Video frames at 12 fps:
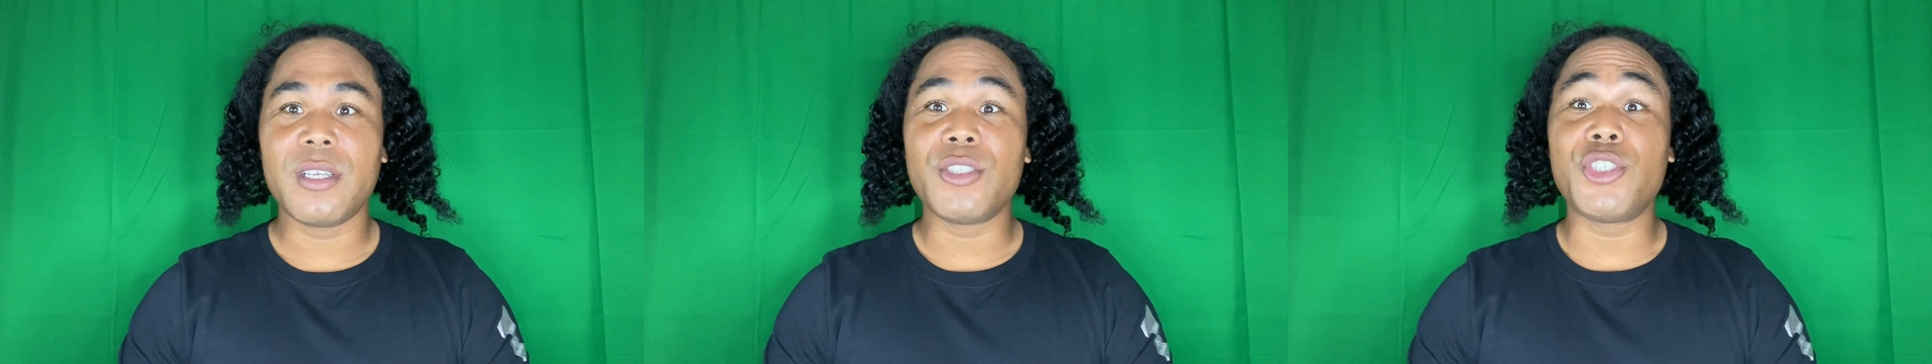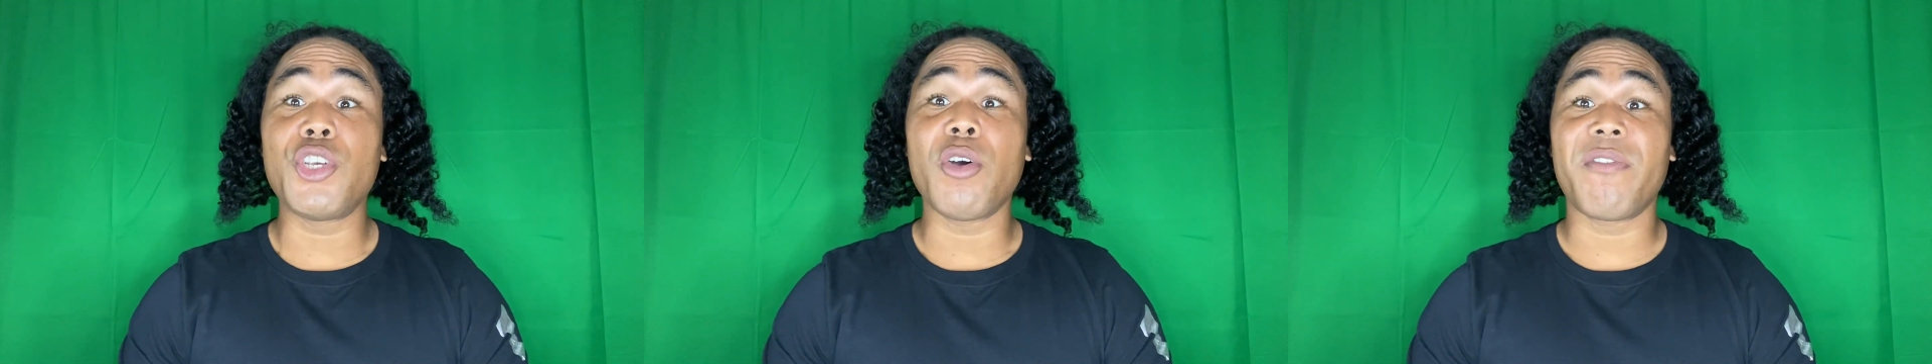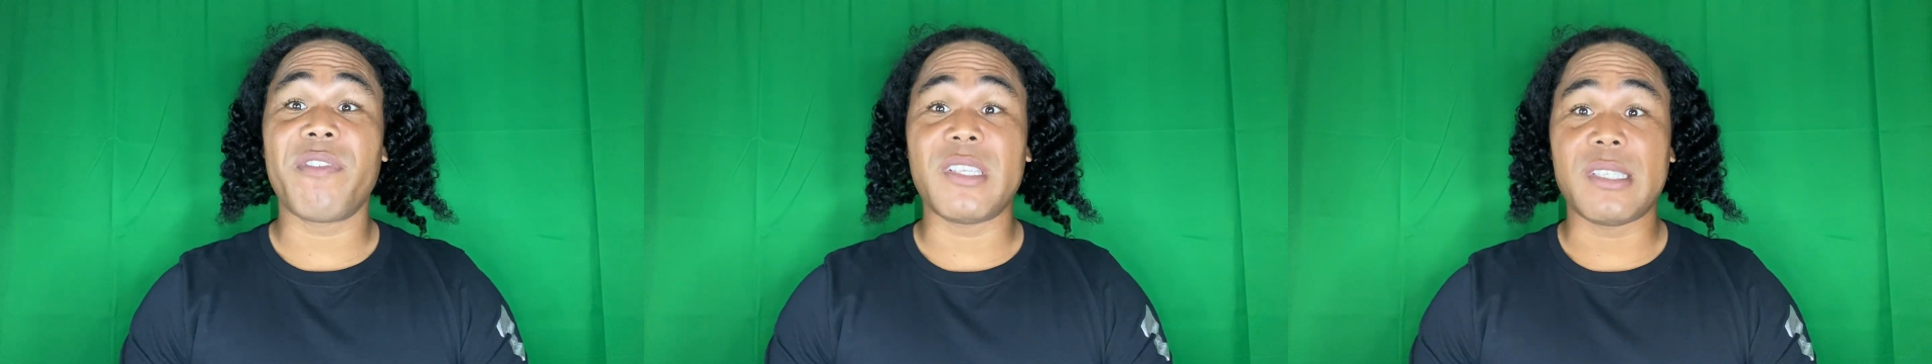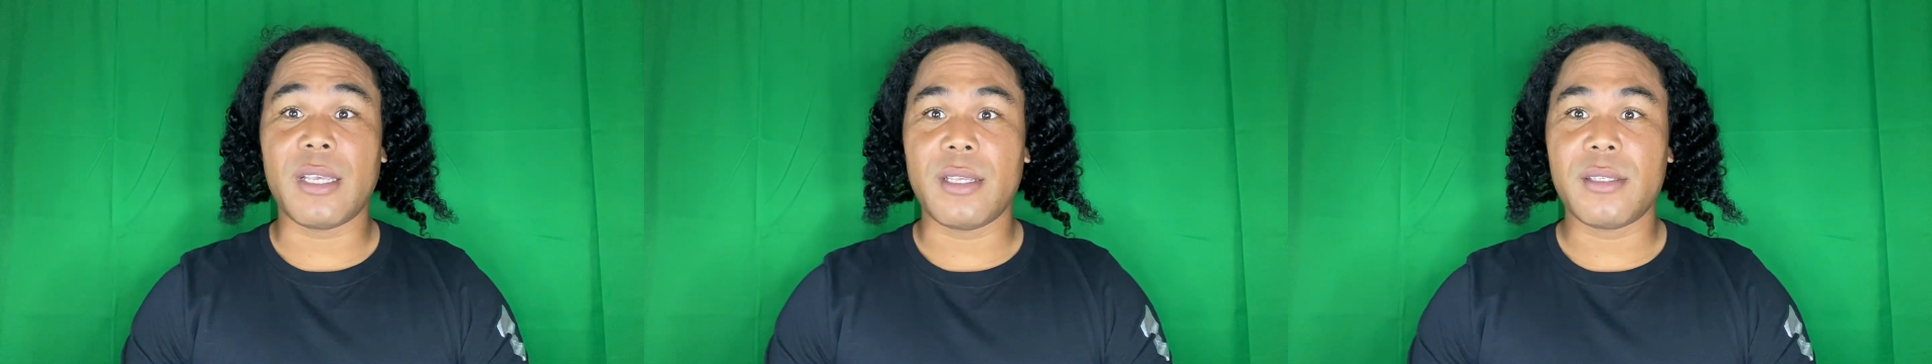
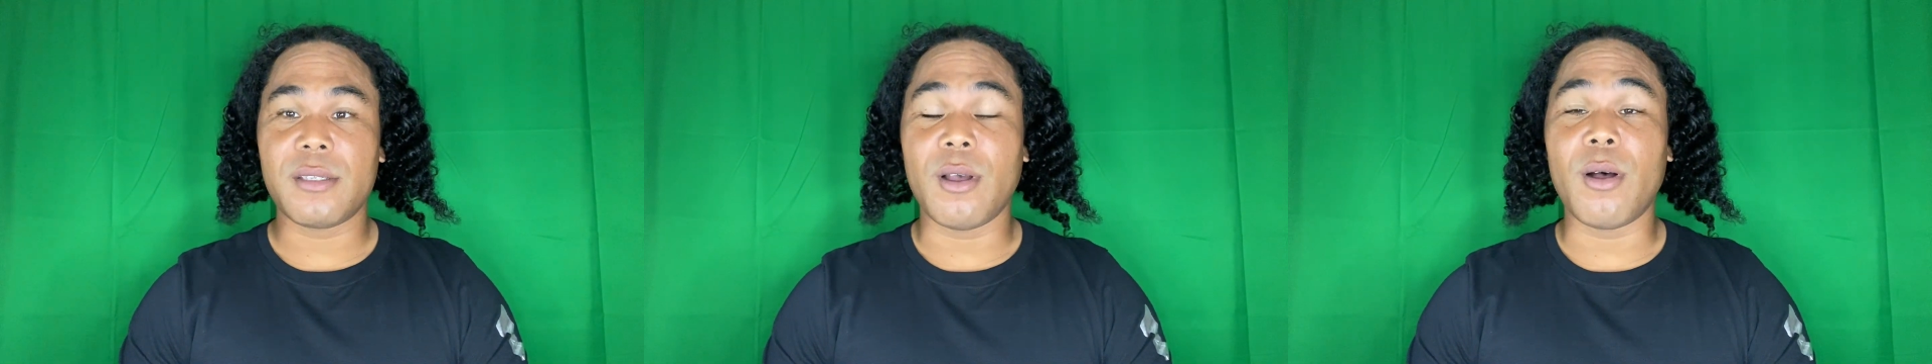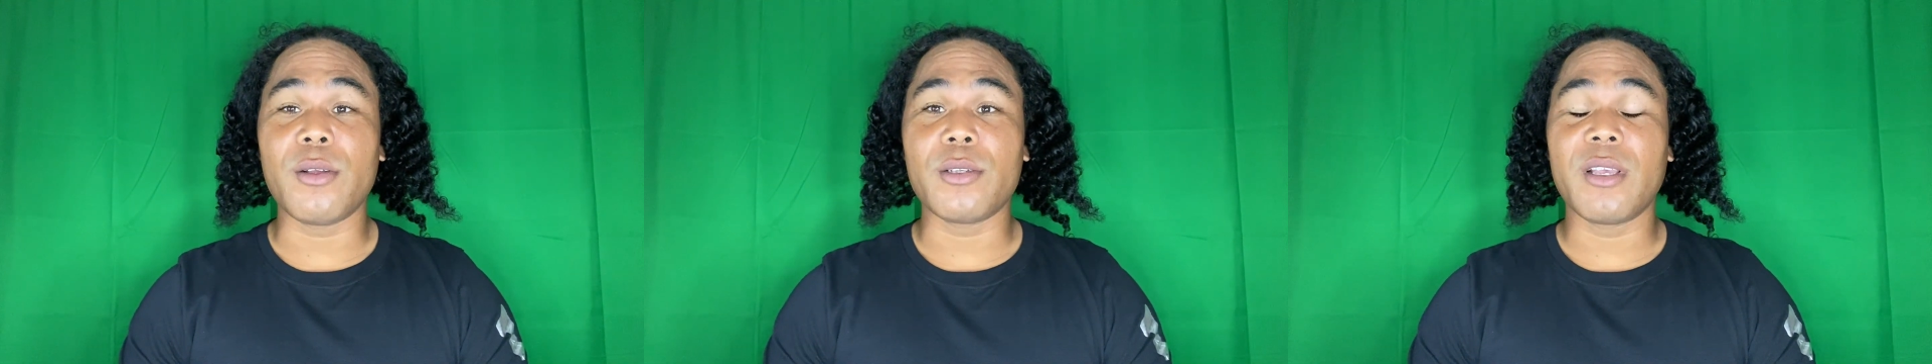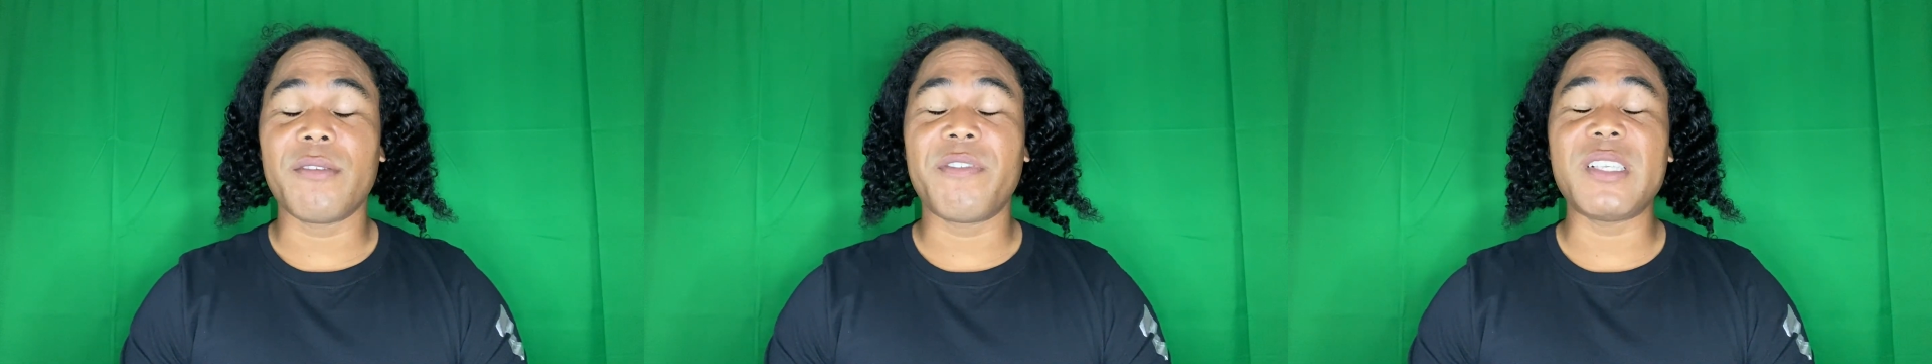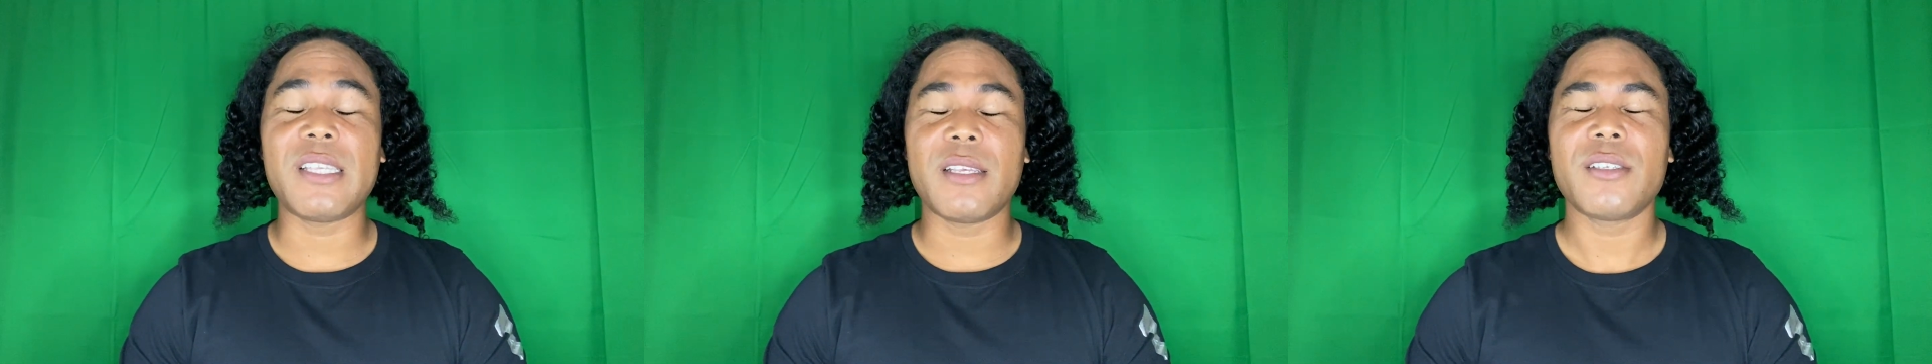geophysics, or
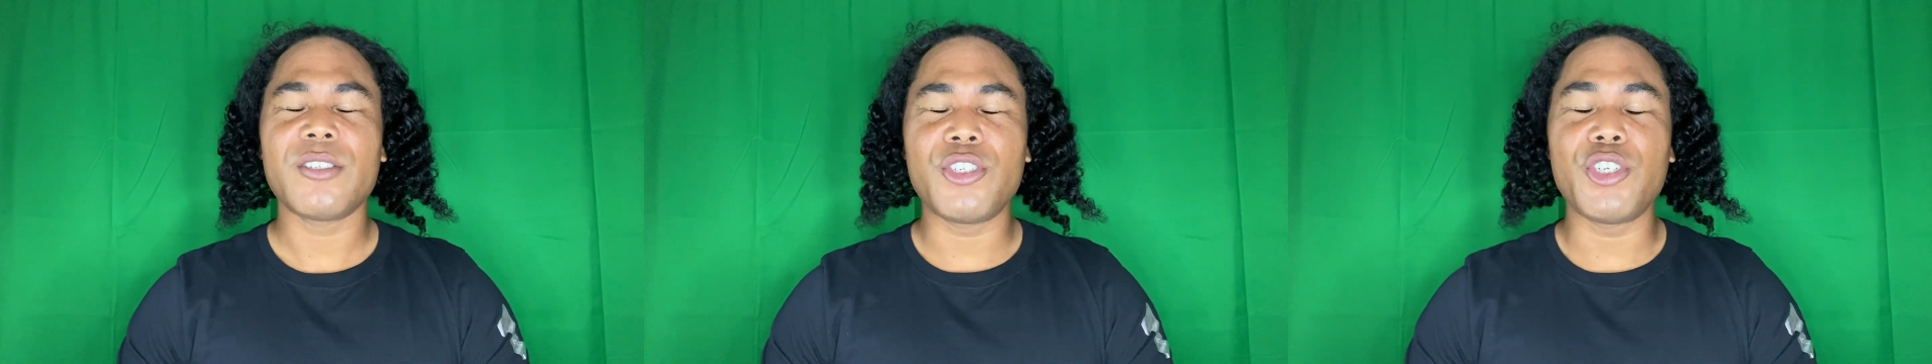phys